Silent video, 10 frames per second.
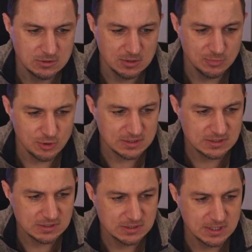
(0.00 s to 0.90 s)
You can
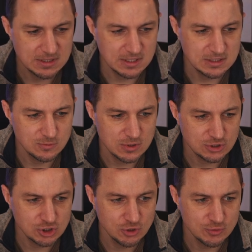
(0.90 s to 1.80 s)
process it and then it will
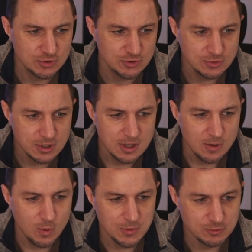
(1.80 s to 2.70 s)
show you
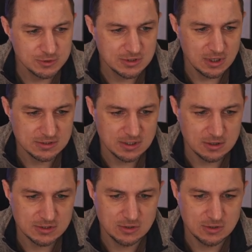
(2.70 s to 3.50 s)
what the results are.